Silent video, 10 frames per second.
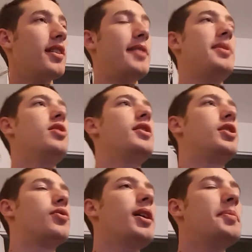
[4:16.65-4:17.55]
They've been doing
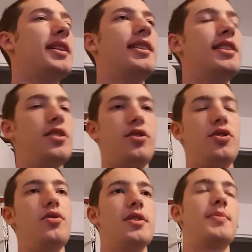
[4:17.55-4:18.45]
great, but they didn't
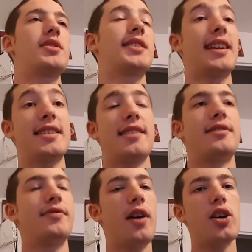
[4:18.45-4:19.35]
do as much, I guess, as
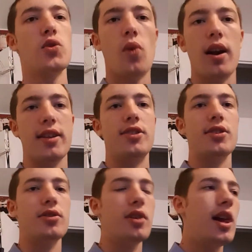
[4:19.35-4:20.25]
Fox wanted
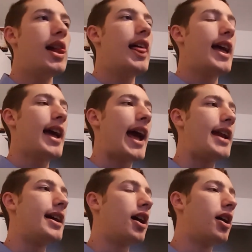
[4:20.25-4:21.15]
to.
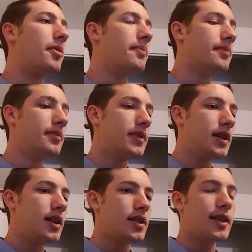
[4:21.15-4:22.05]
And
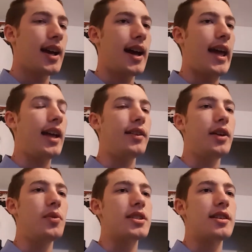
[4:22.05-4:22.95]
so yeah,
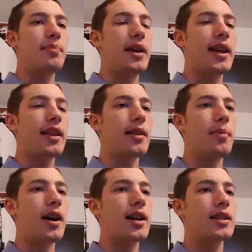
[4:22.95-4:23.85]
Alien wasn't a big hit in the
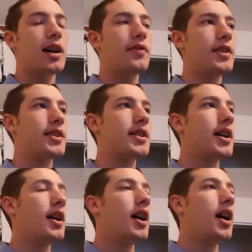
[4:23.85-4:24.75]
box office,
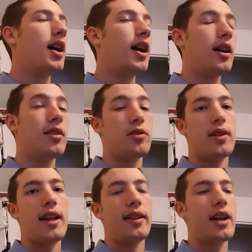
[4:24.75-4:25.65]
or
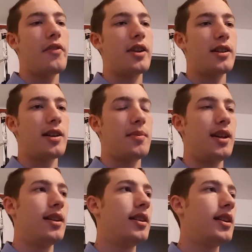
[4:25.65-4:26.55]
Alien Covenant, I
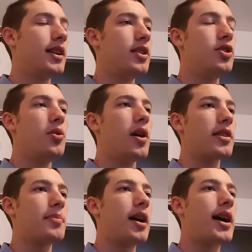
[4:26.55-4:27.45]
mean, didn't do well at
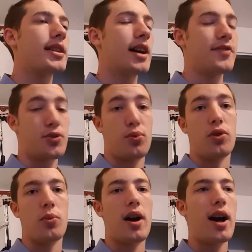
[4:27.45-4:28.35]
the box office
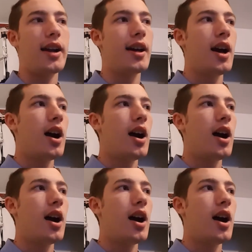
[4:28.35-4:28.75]
worldwide.